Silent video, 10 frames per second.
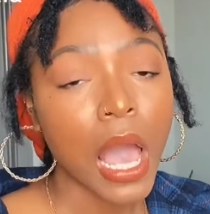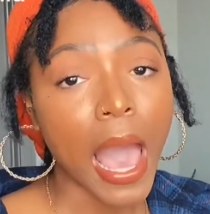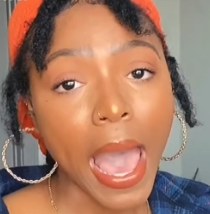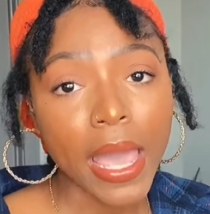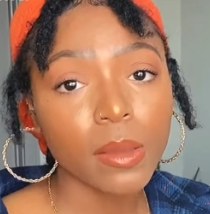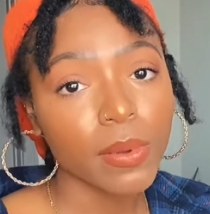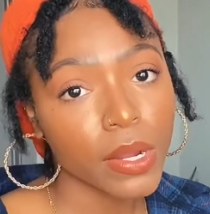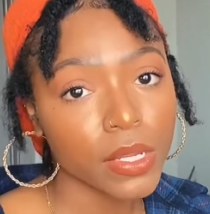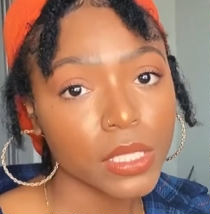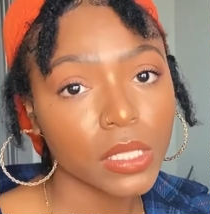I
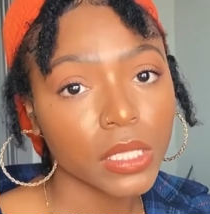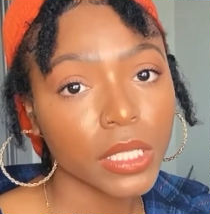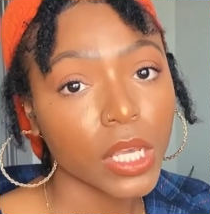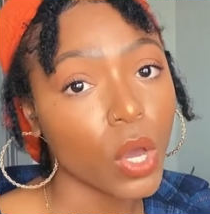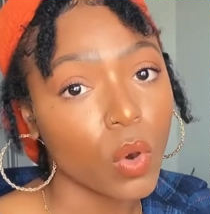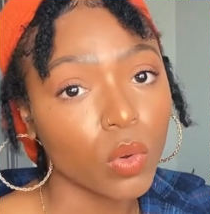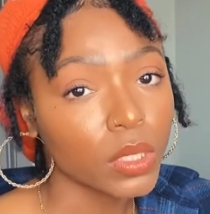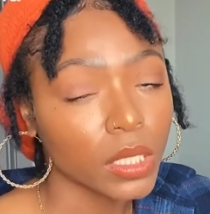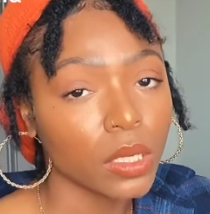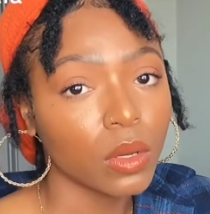personally
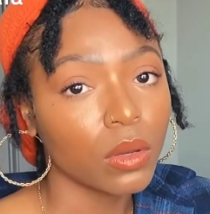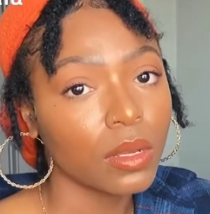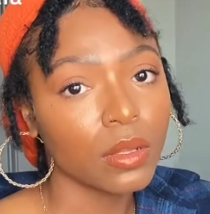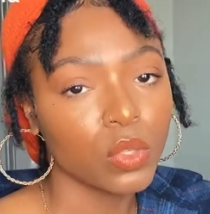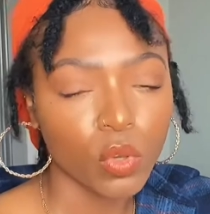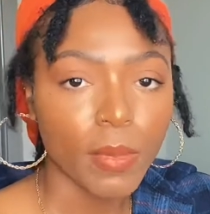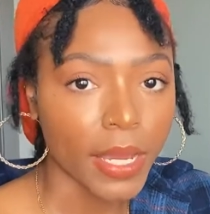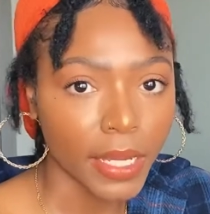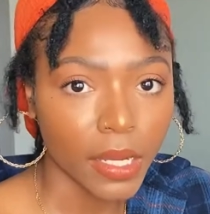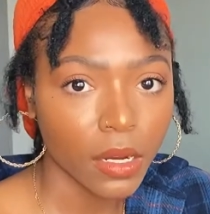only do
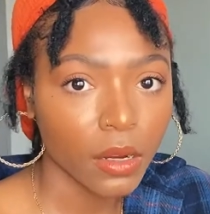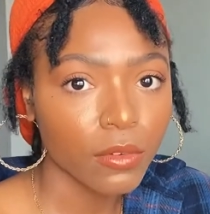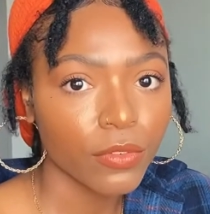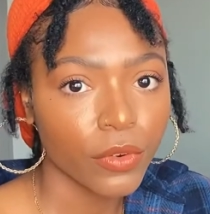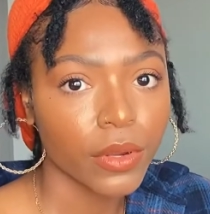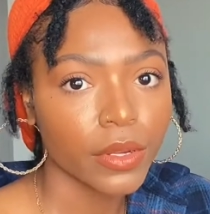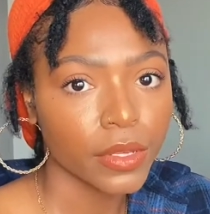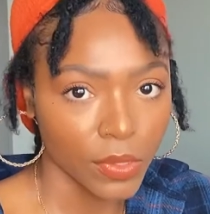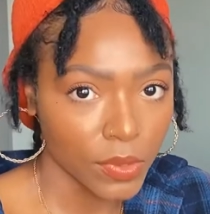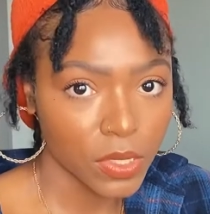my hair for
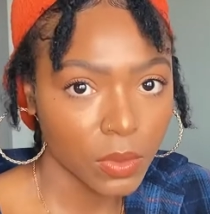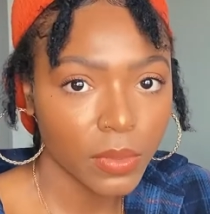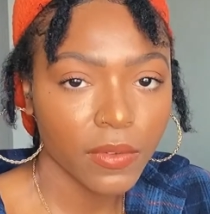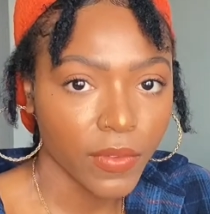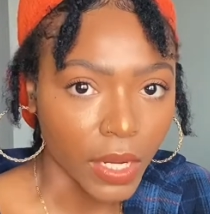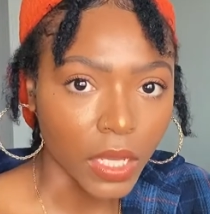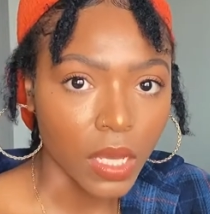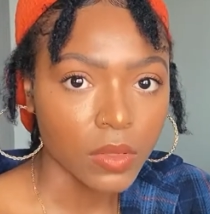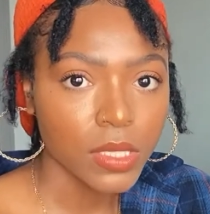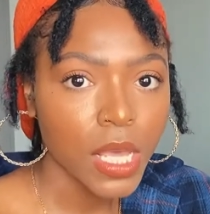YouTube
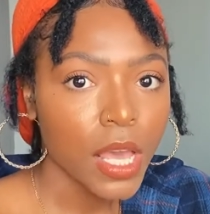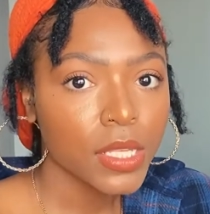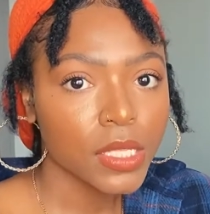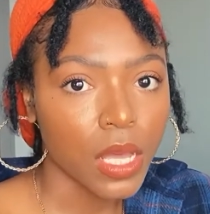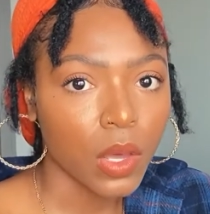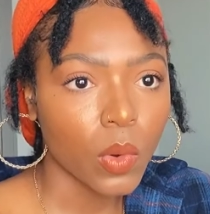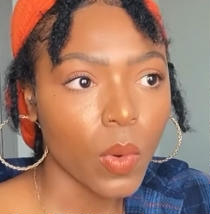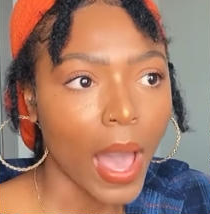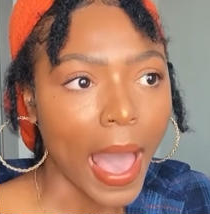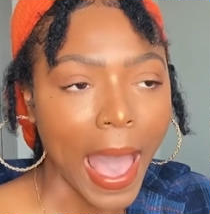videos.
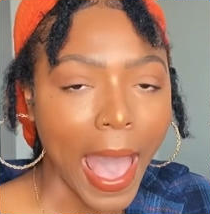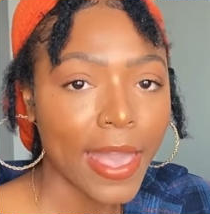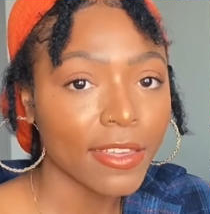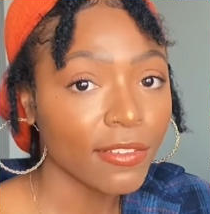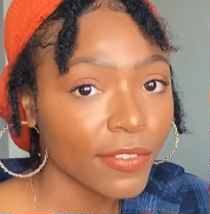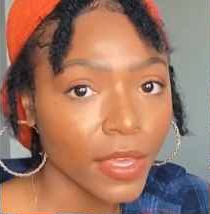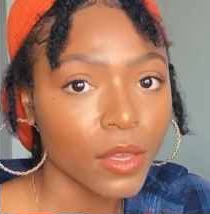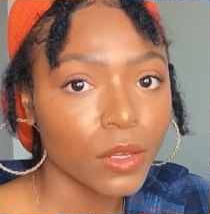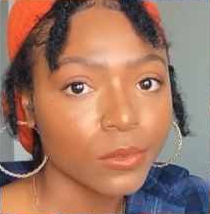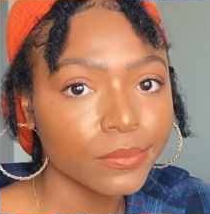So I
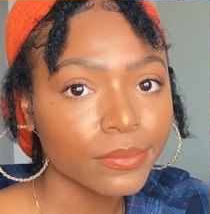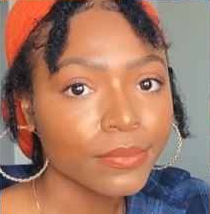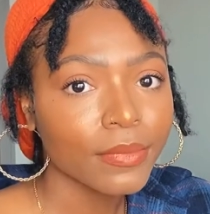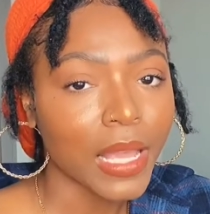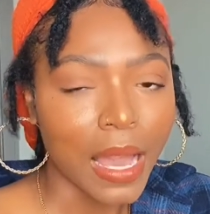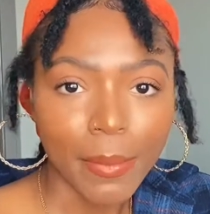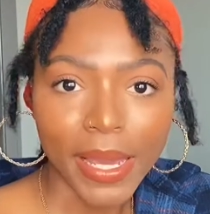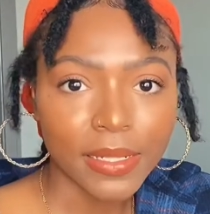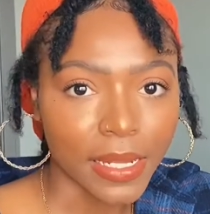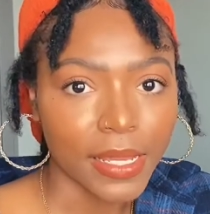film on
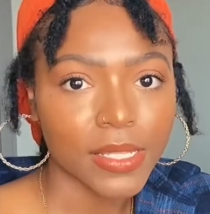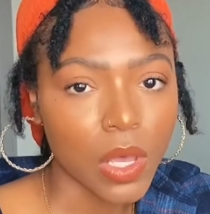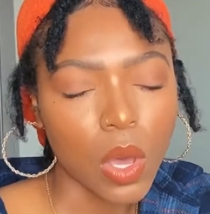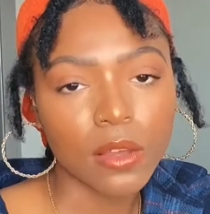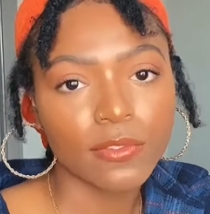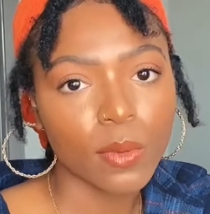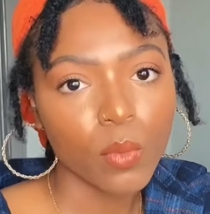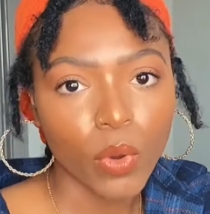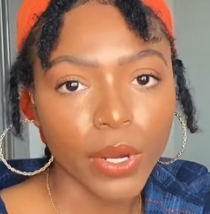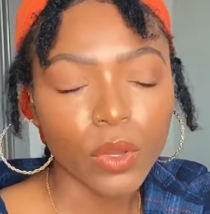my days off
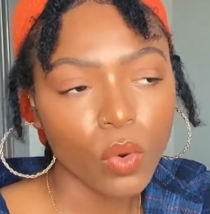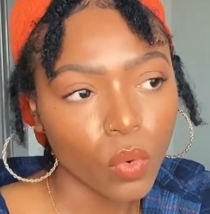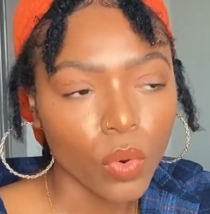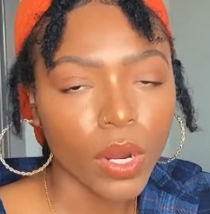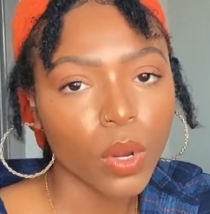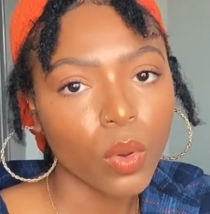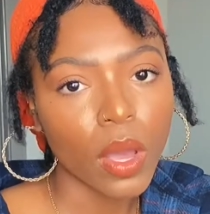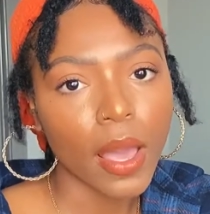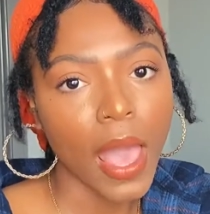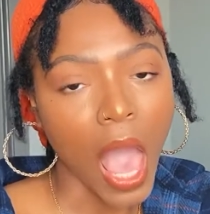from work or
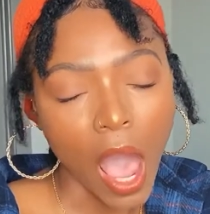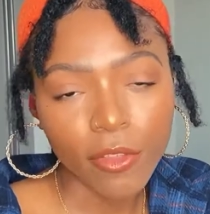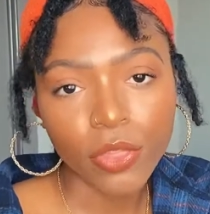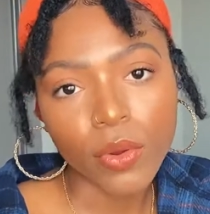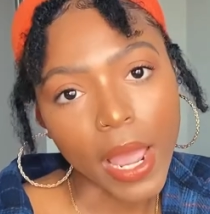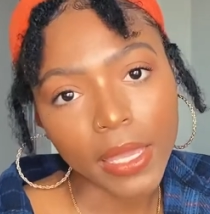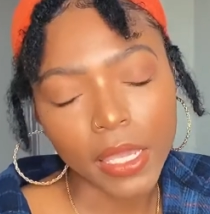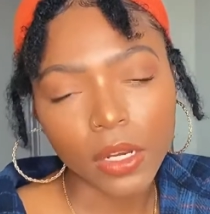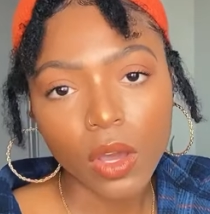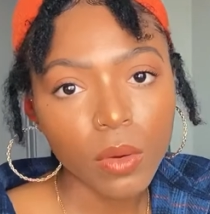after I
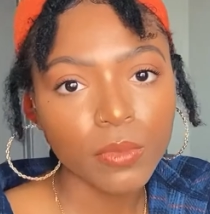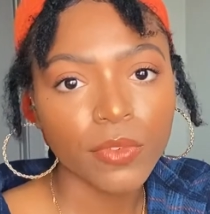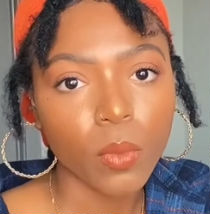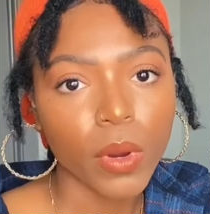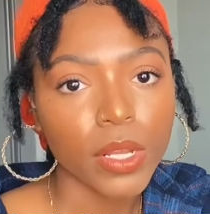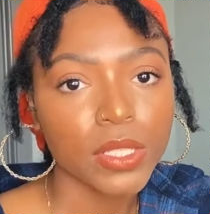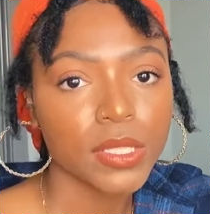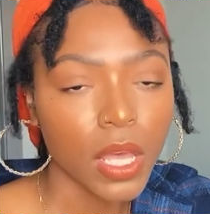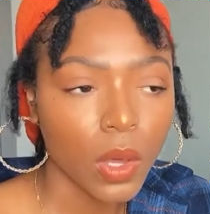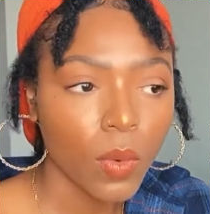get home from work.
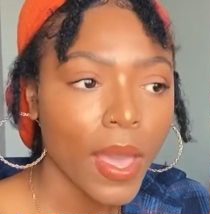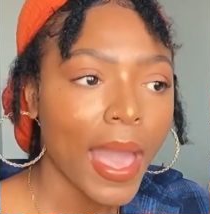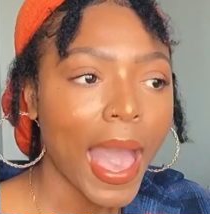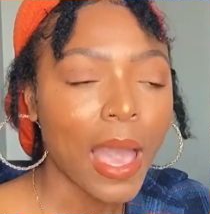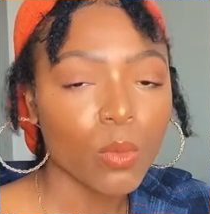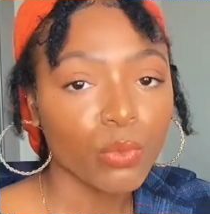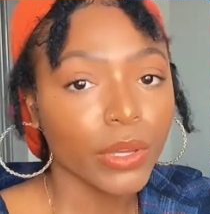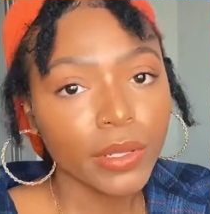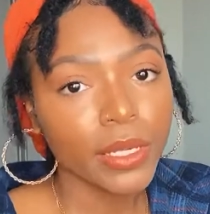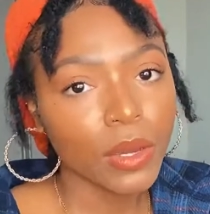So I'm
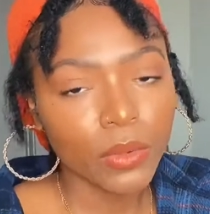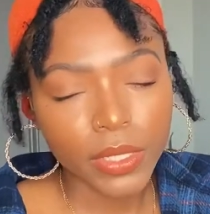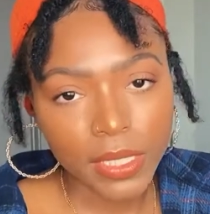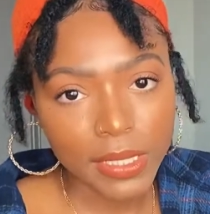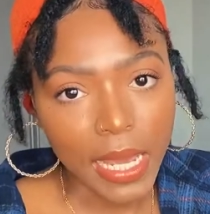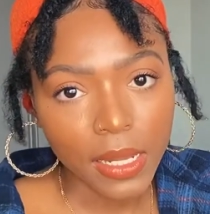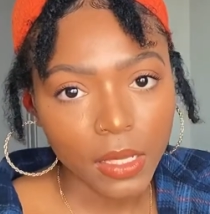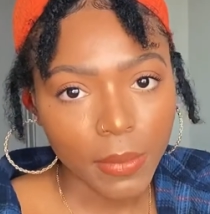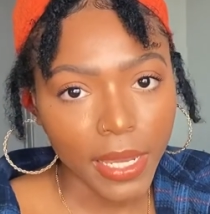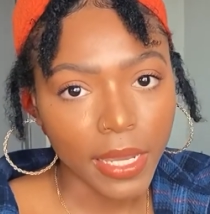really only
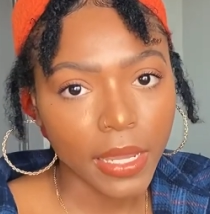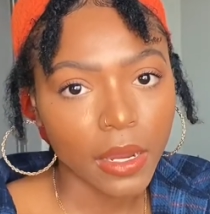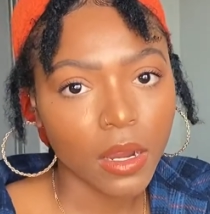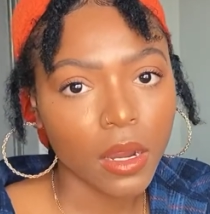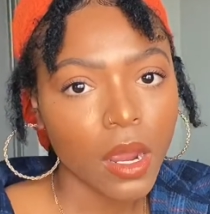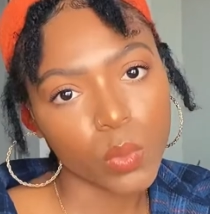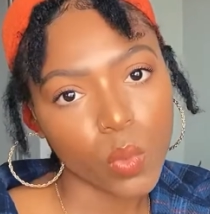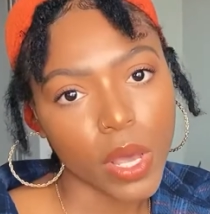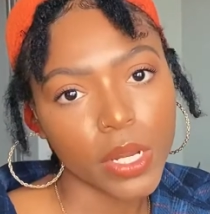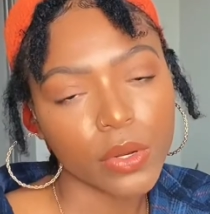styling my hair
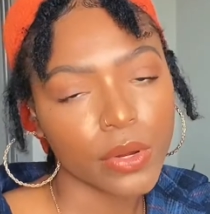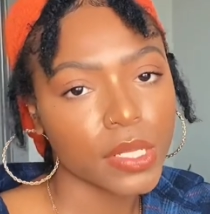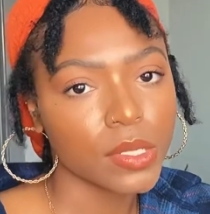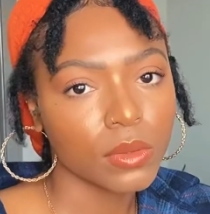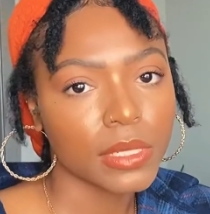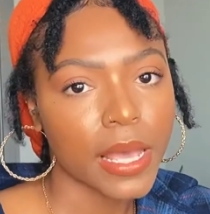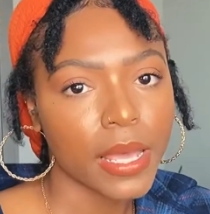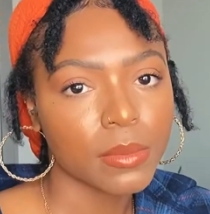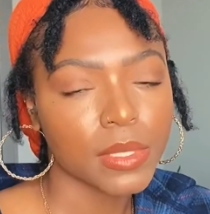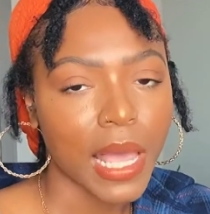1 or 2
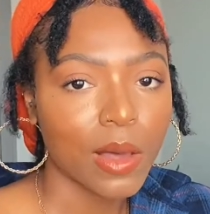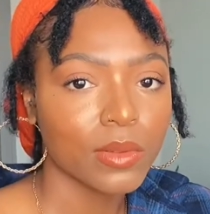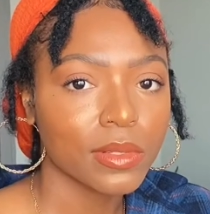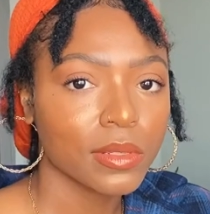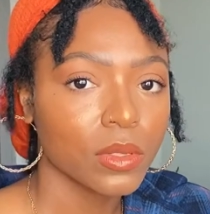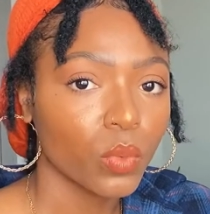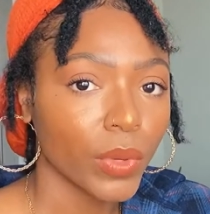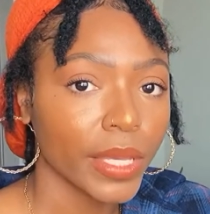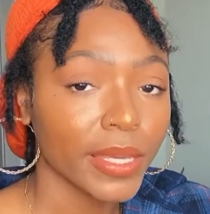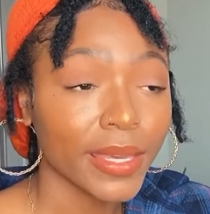times out the
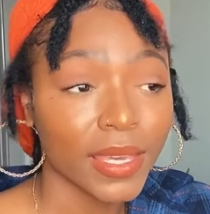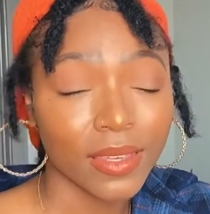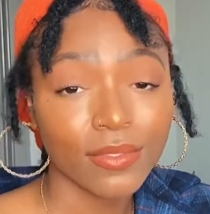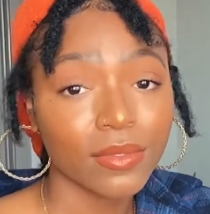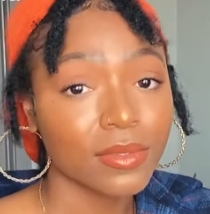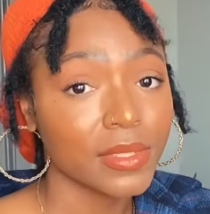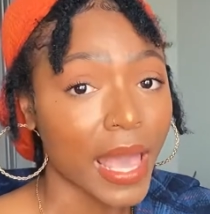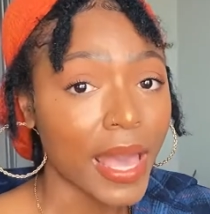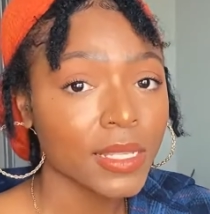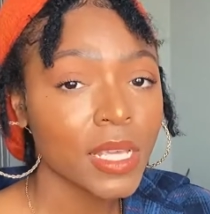week, if
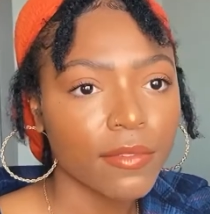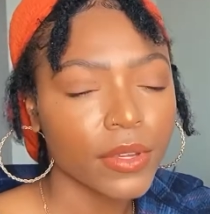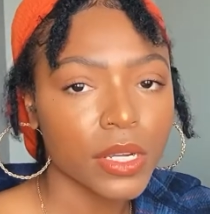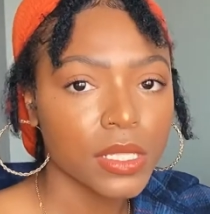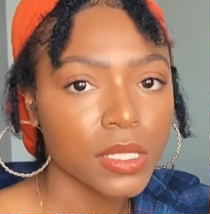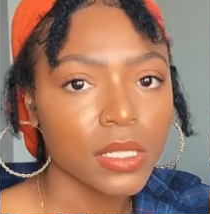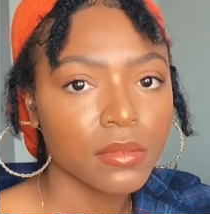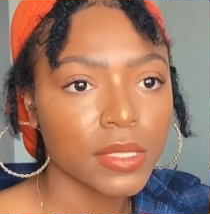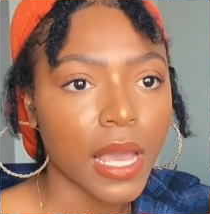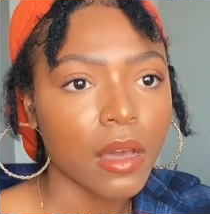that. A very
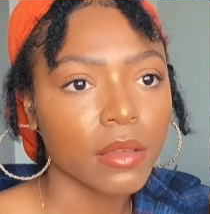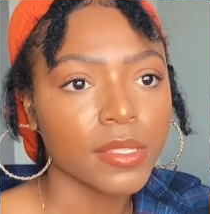sensitive scalp.